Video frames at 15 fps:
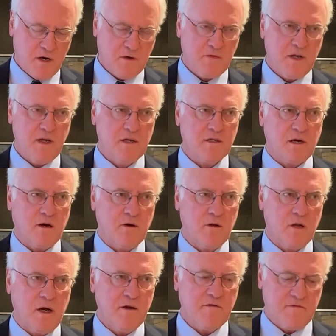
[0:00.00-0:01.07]
these are
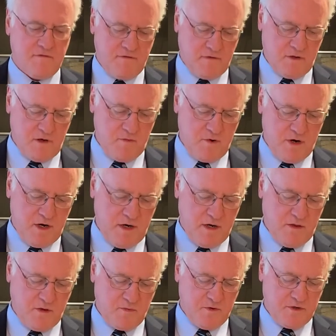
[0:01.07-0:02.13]
life, liberty, and
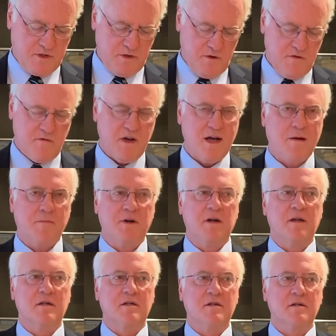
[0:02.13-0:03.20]
the pursuit of
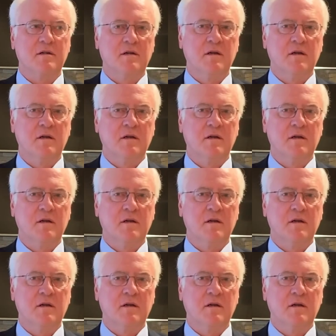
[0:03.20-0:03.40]
happiness,